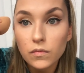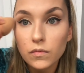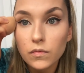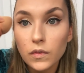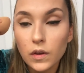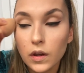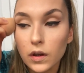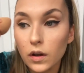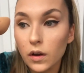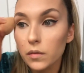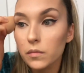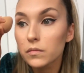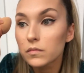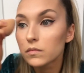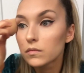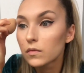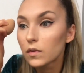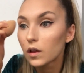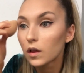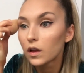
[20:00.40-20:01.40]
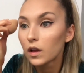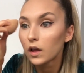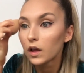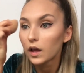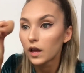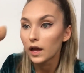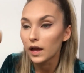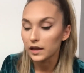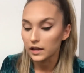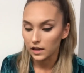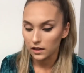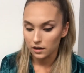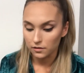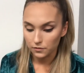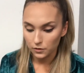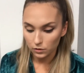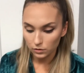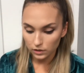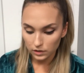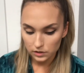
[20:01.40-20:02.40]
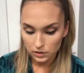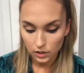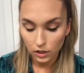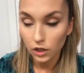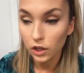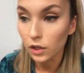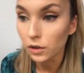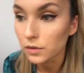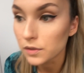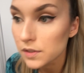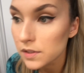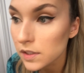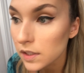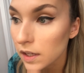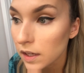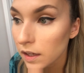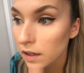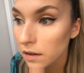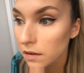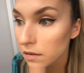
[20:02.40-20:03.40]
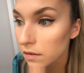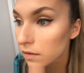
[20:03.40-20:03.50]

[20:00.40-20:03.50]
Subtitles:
There you go. Again, if you looked closely,